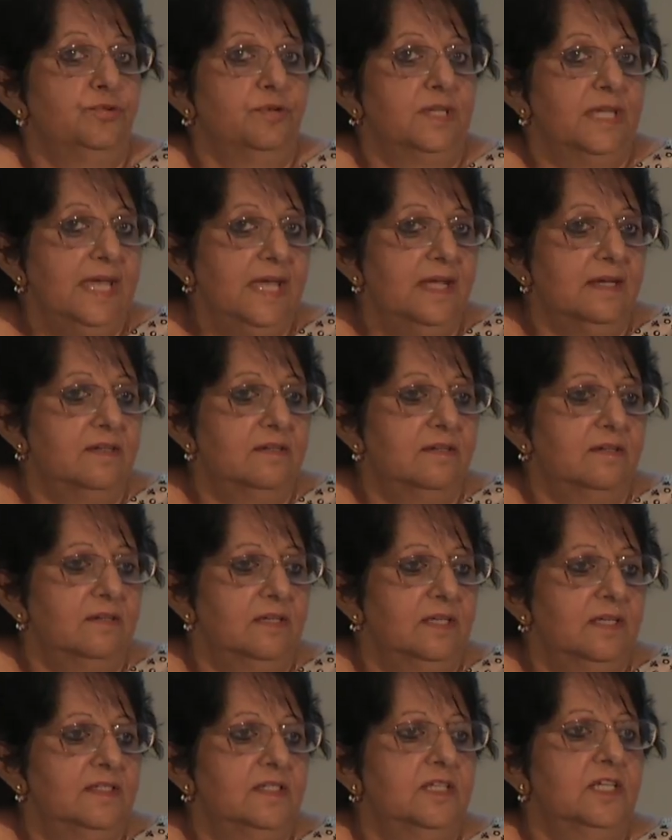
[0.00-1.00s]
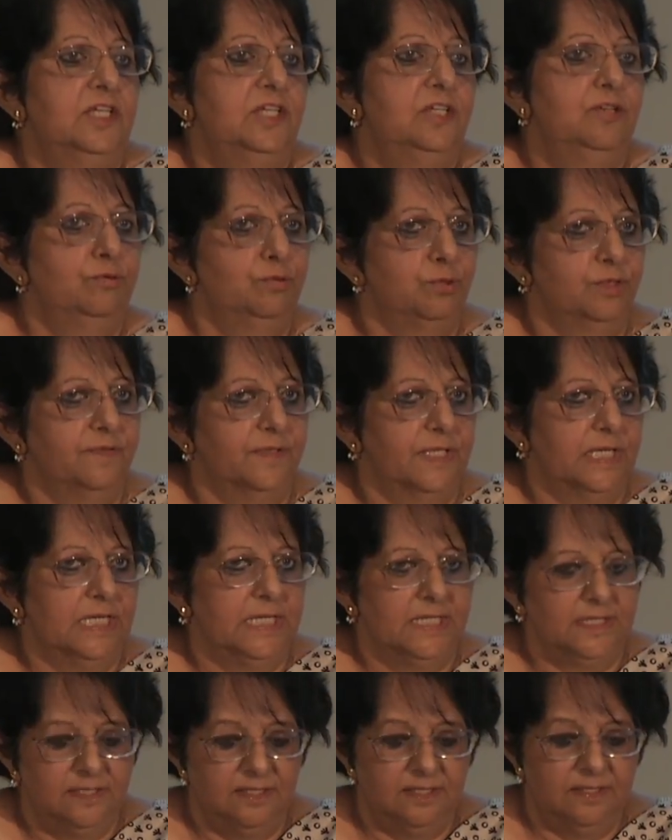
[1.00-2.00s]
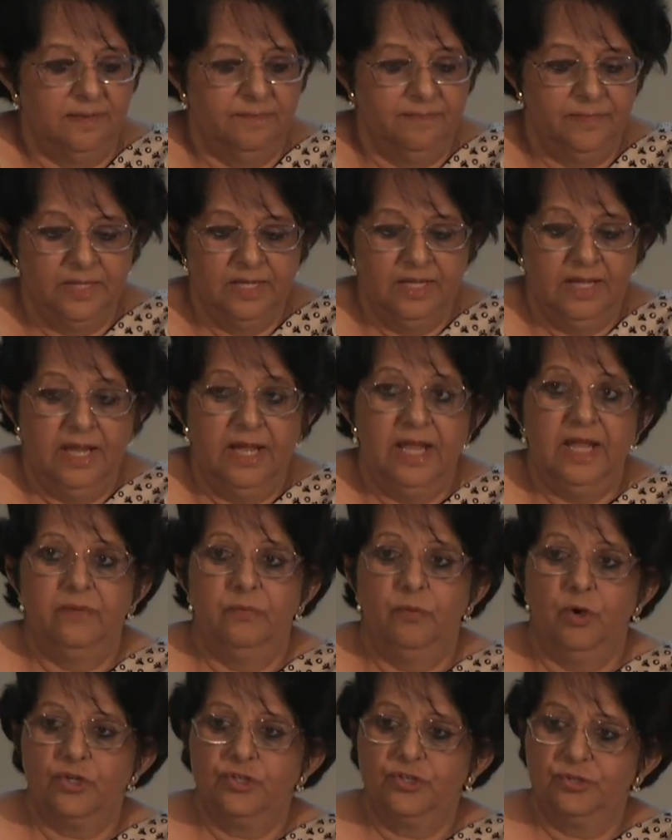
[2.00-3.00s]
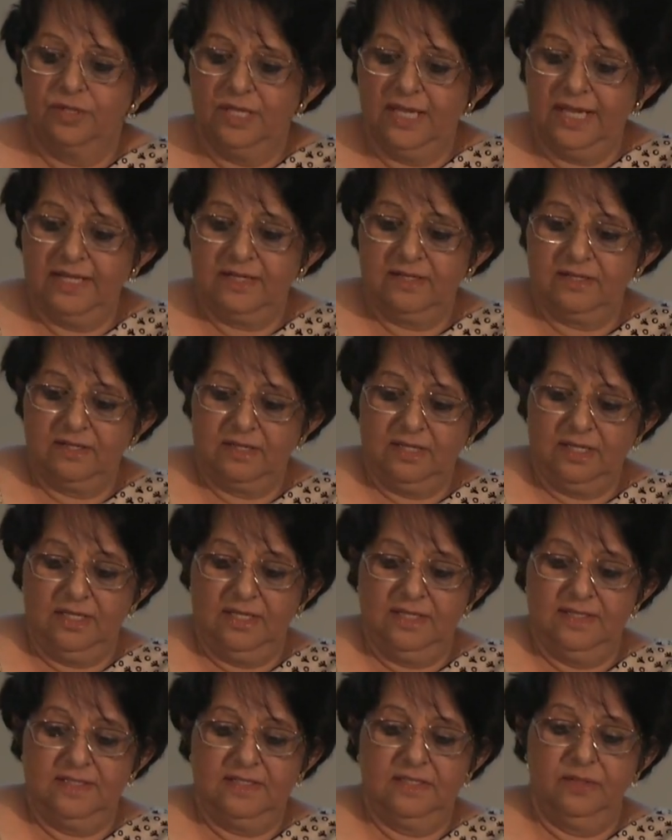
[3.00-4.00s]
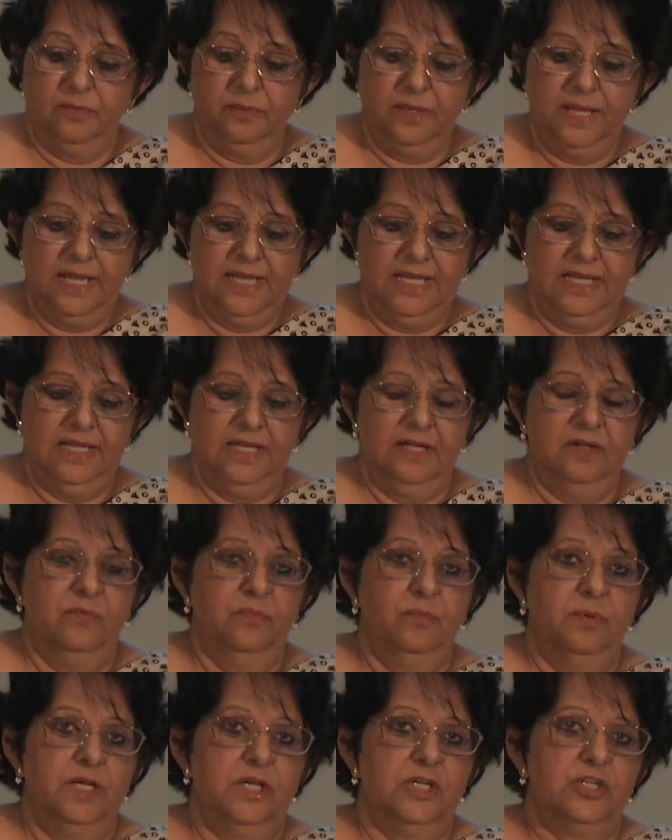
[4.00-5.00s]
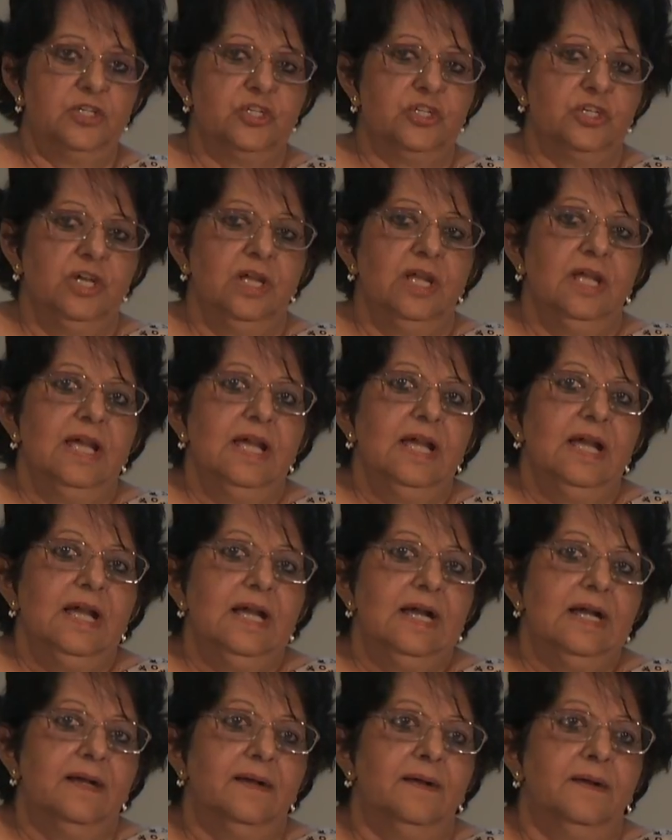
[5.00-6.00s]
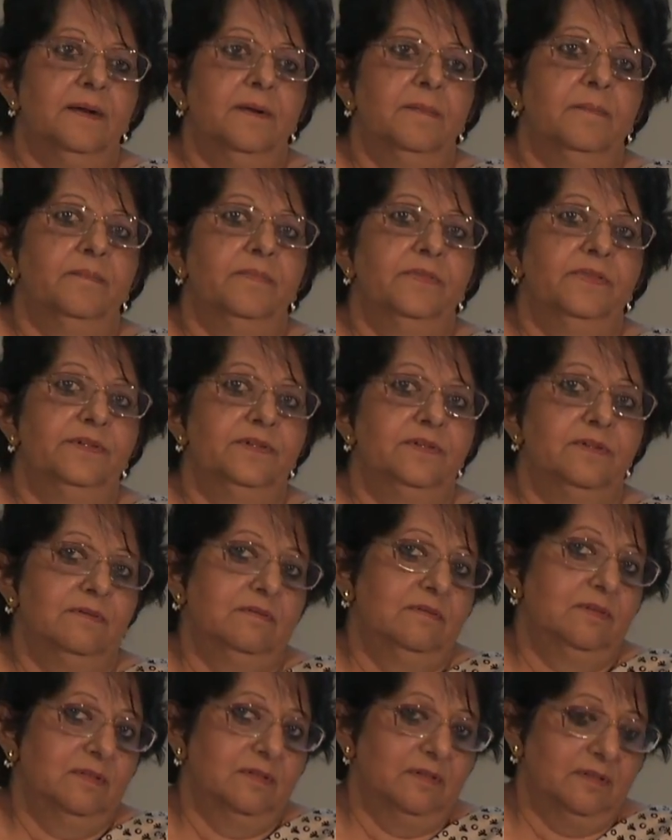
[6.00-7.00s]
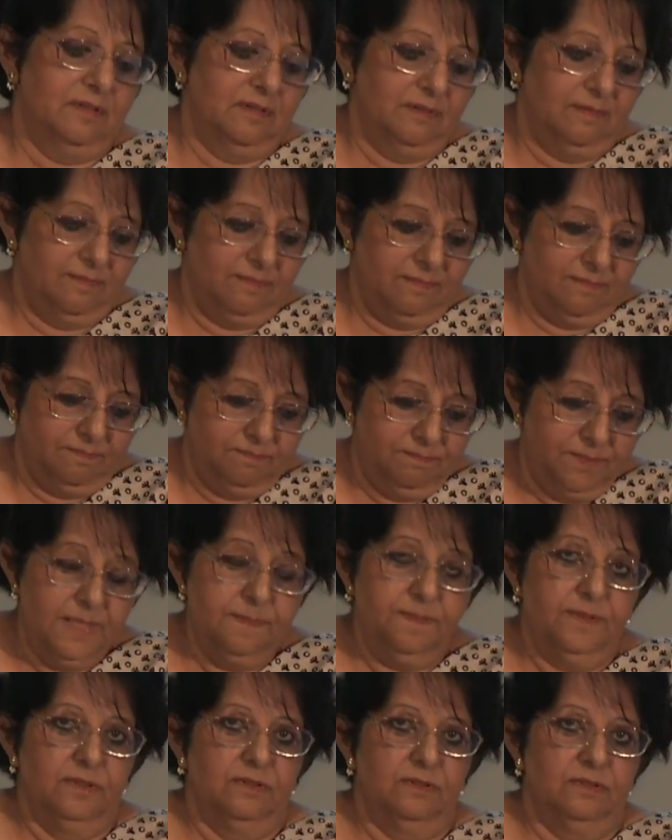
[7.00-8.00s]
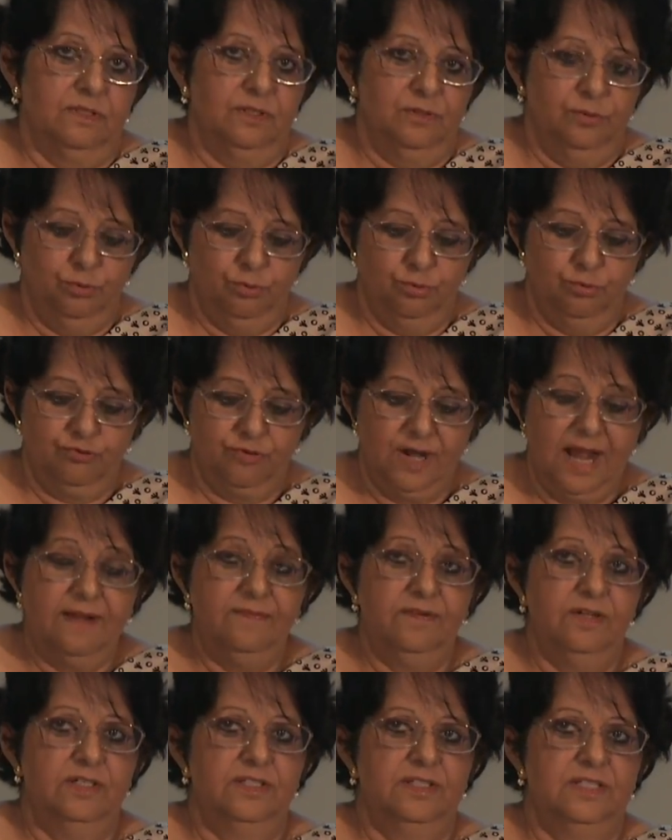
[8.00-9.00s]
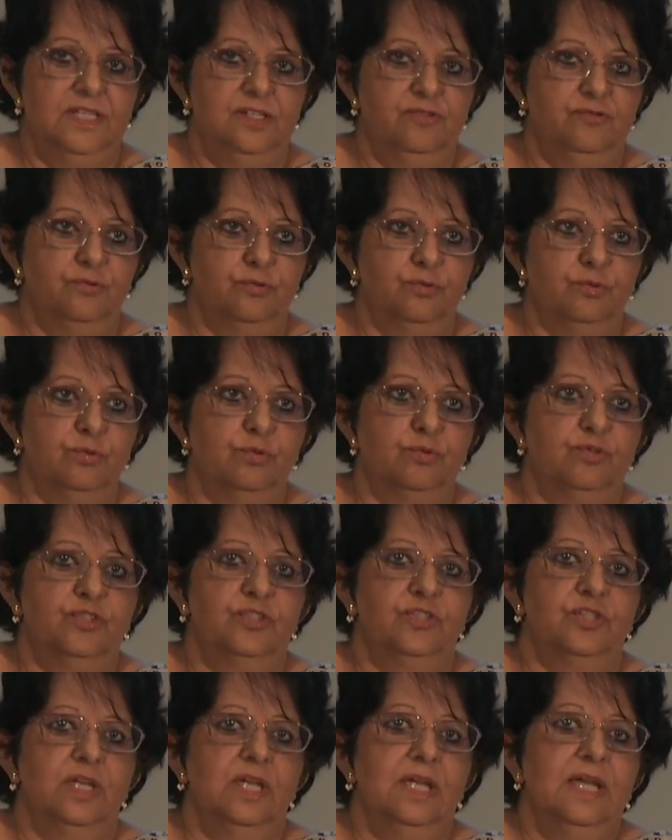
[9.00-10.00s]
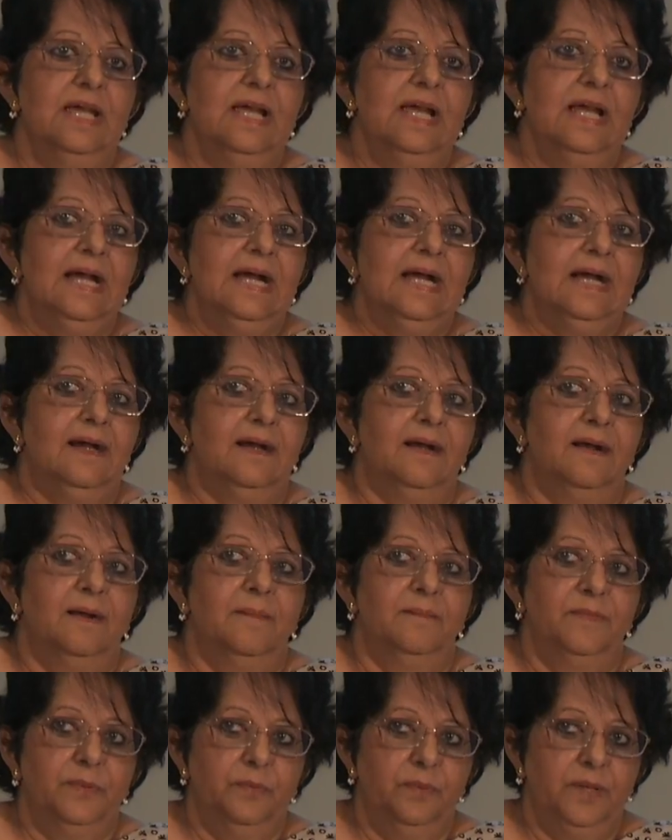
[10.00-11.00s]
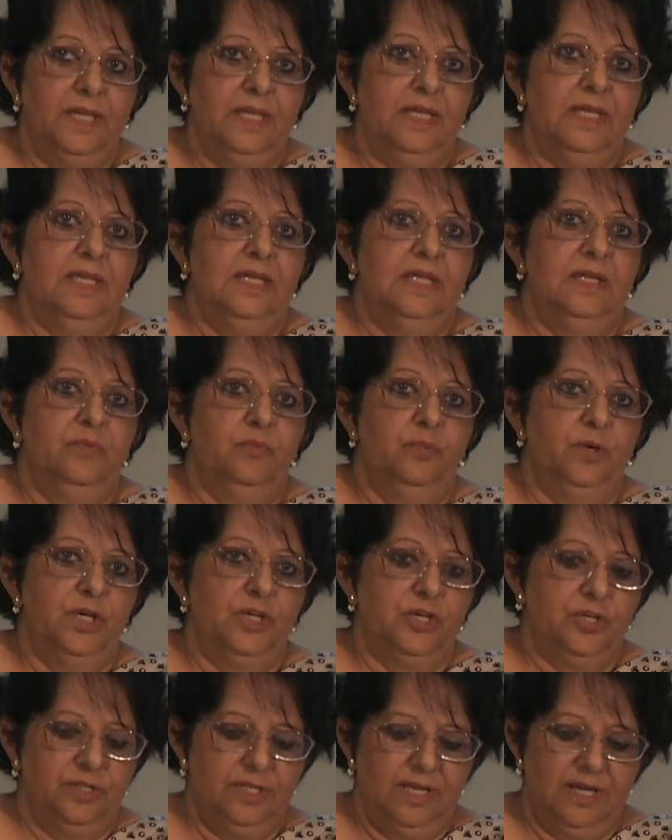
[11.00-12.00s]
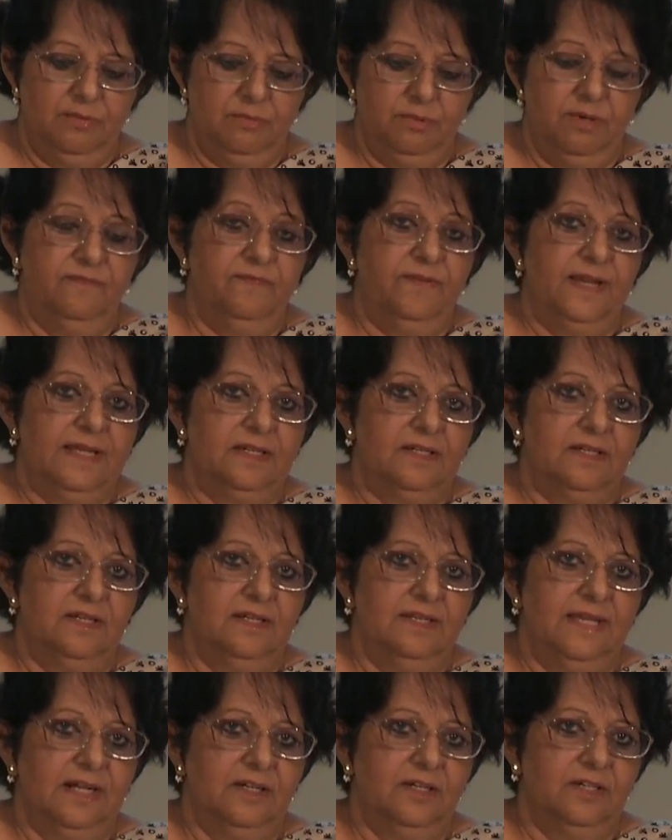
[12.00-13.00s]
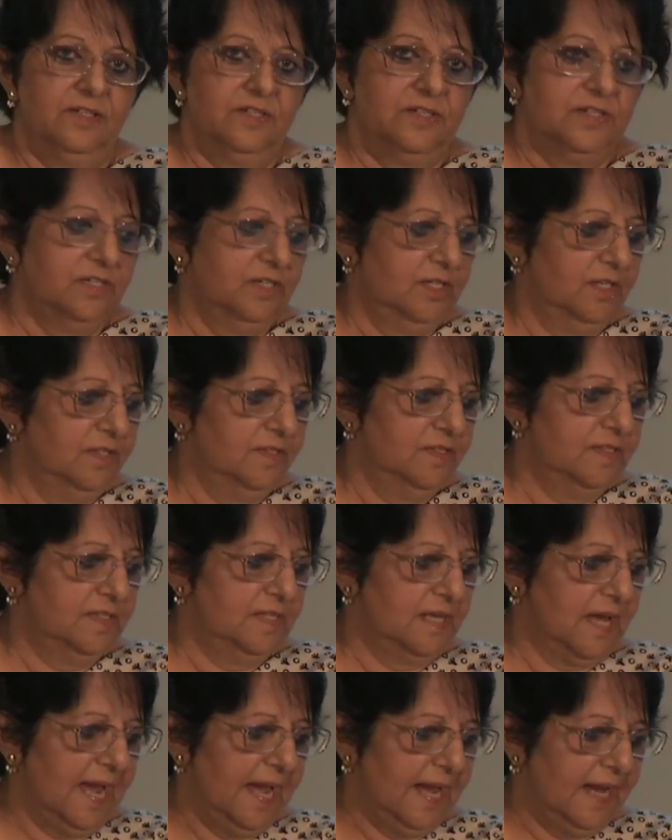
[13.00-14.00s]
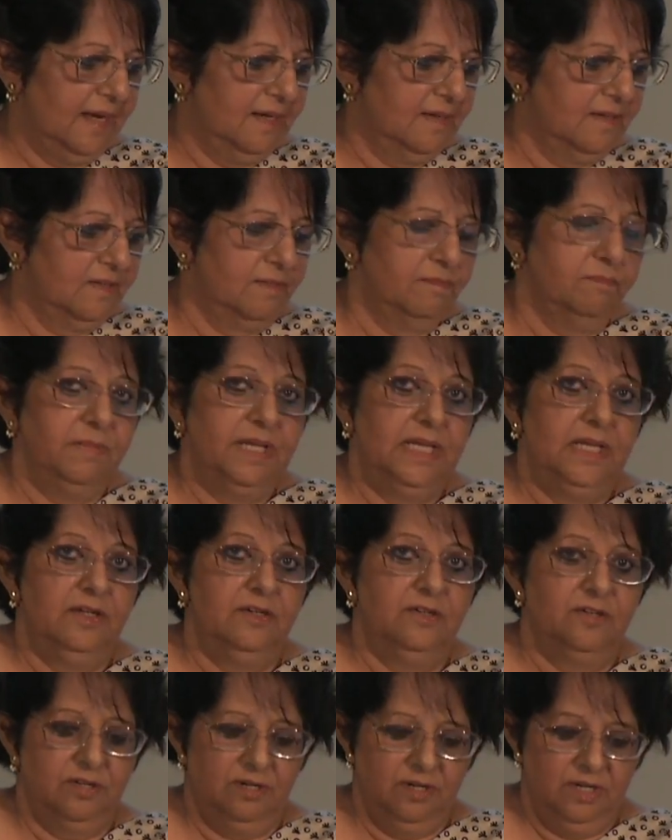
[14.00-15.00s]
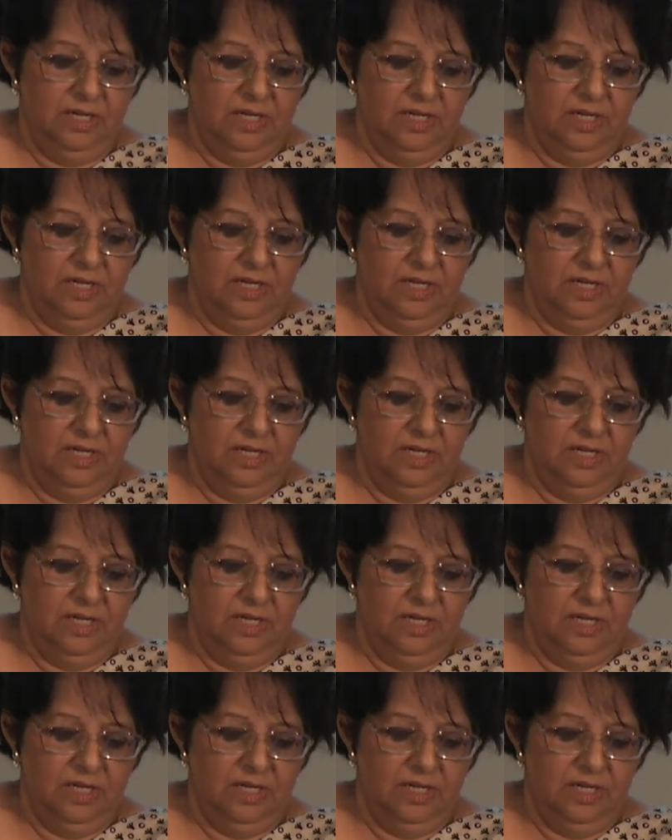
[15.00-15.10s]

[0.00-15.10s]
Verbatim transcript: you get is a huge variety, and what you get is the way in which um, the, the people who traveled these routes, um, the way in which they reflected their concerns and made